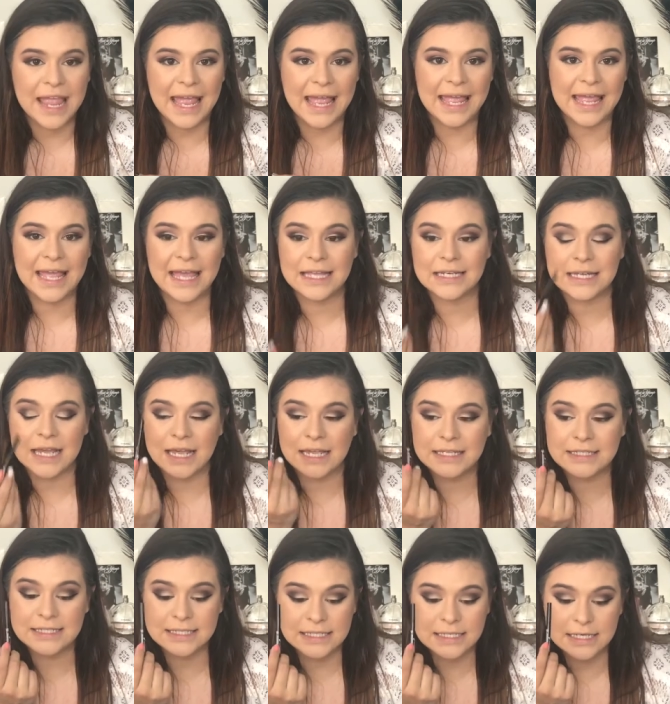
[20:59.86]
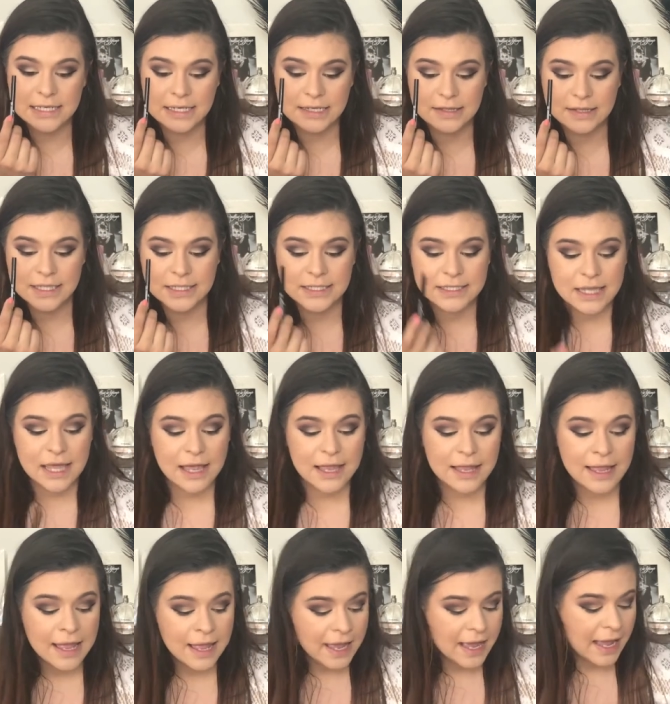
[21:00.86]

and I did it in this eye